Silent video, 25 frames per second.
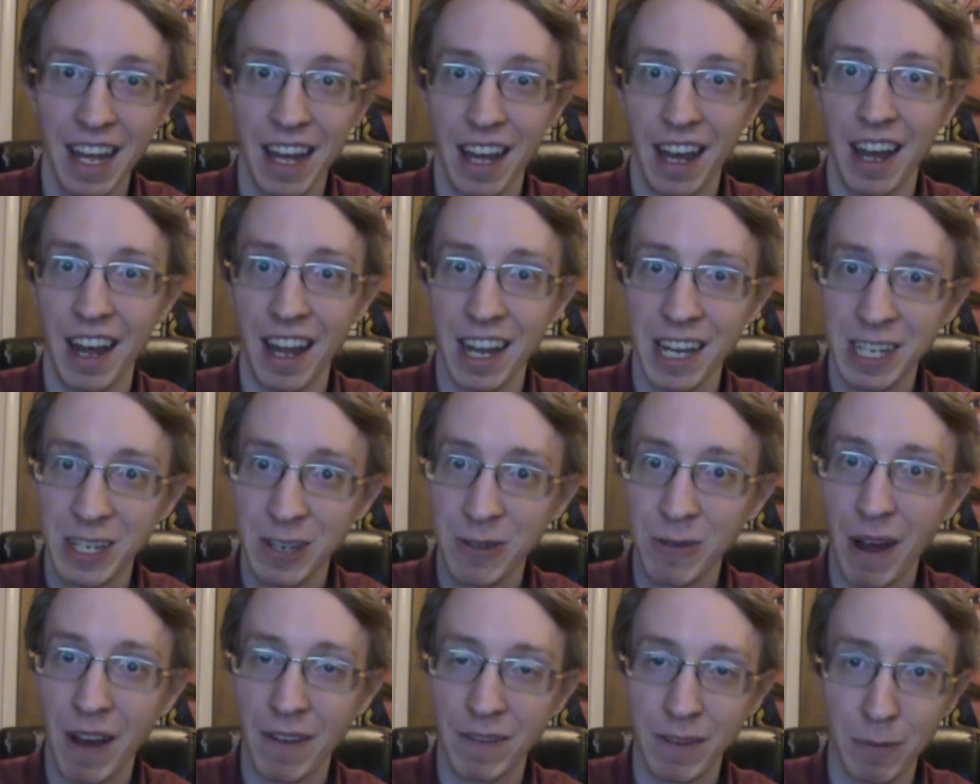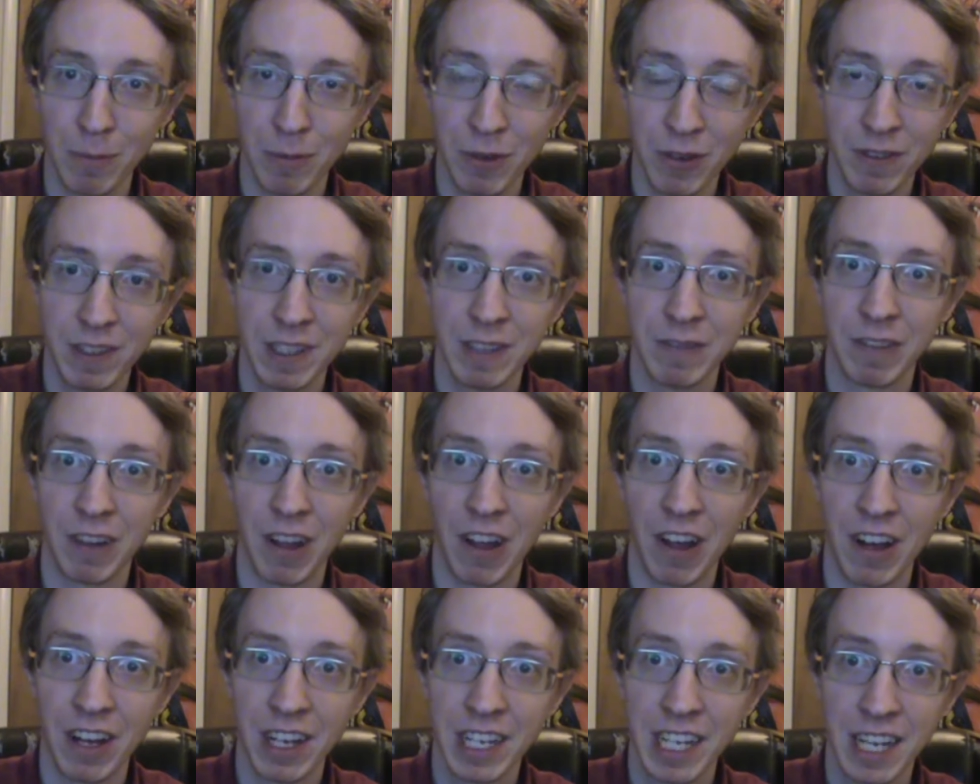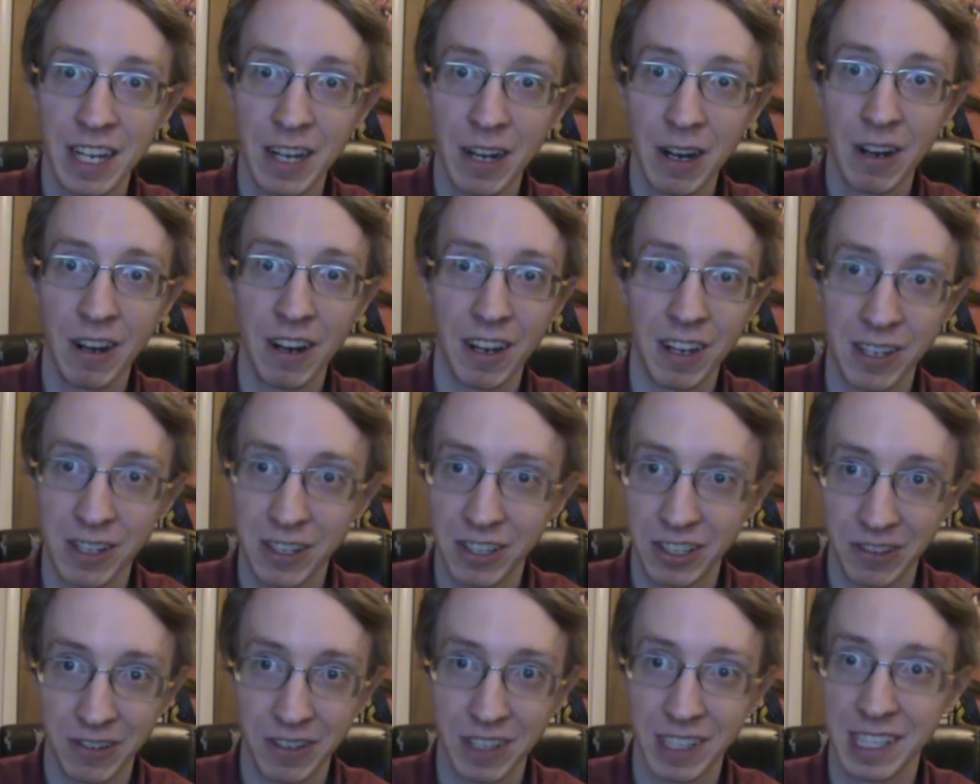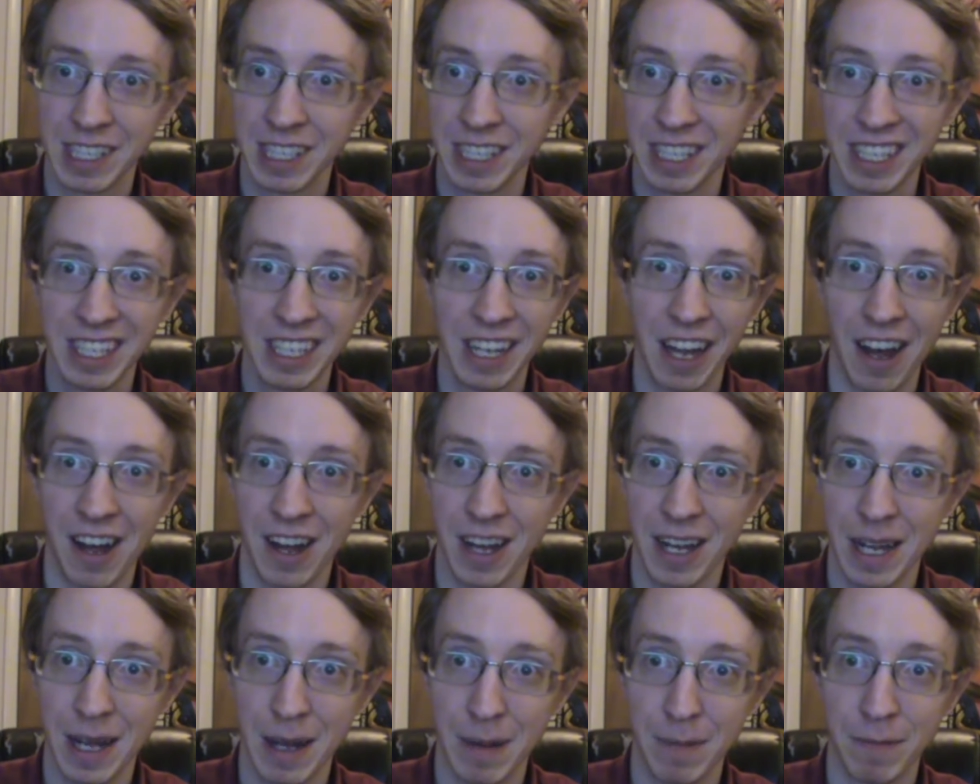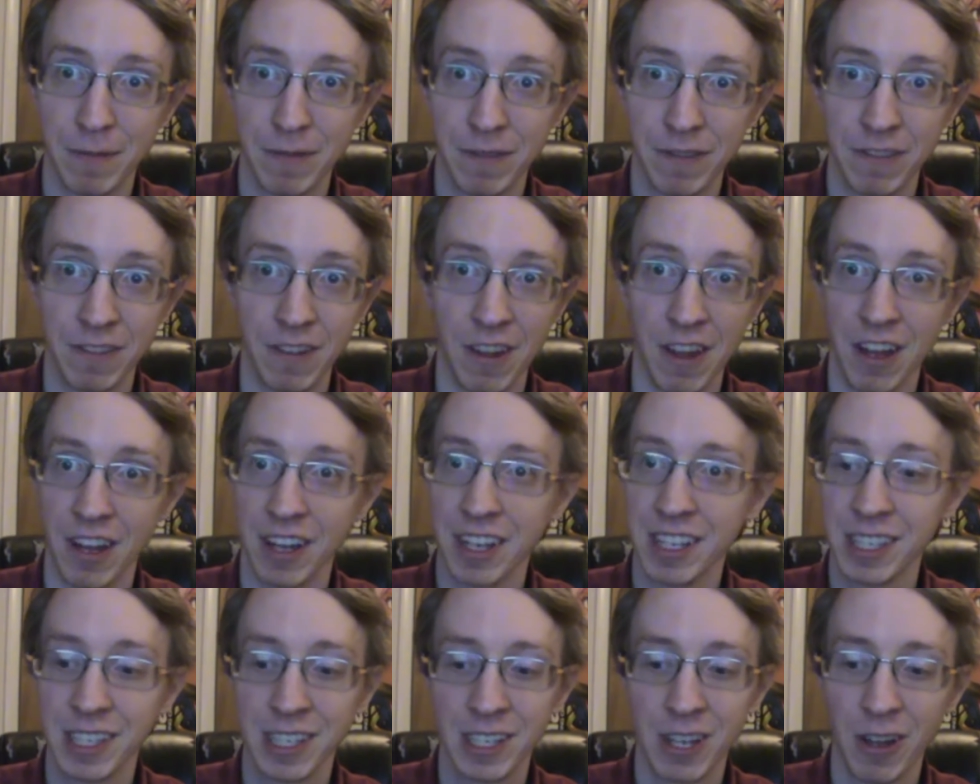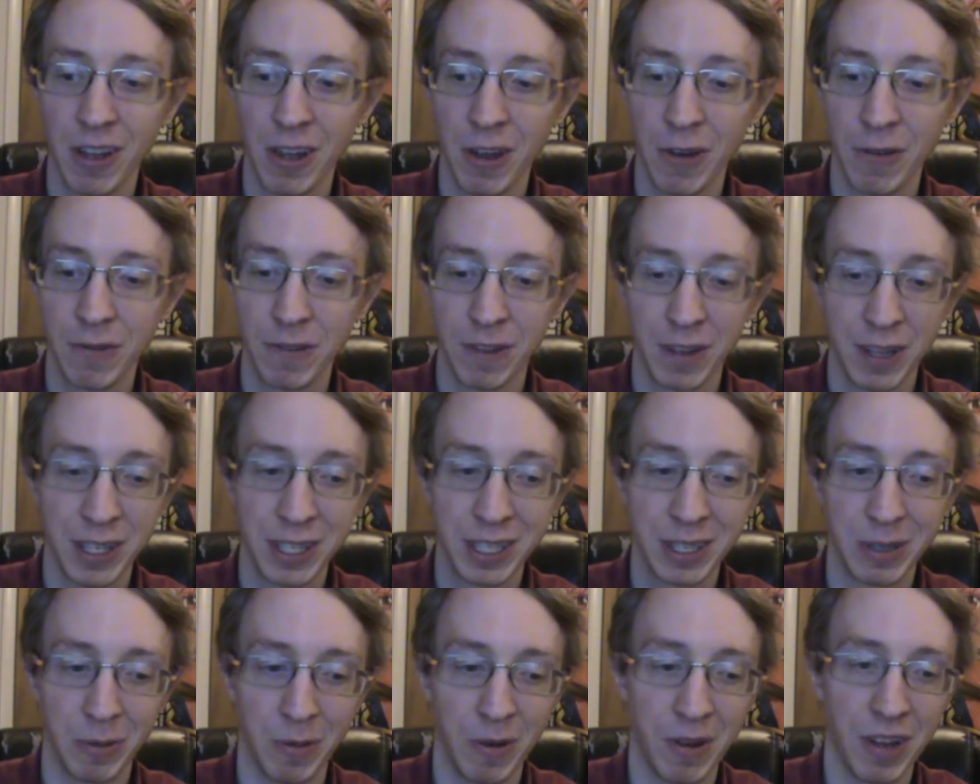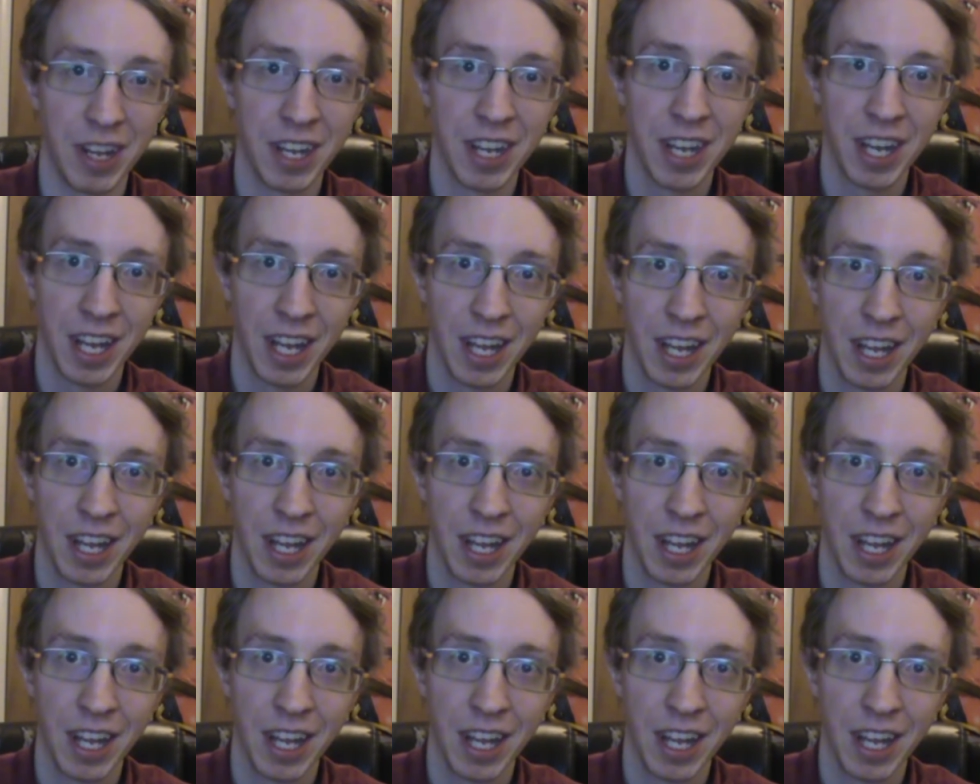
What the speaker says: I do have a movie vlog here, and as you can see, I am flying solo for this one.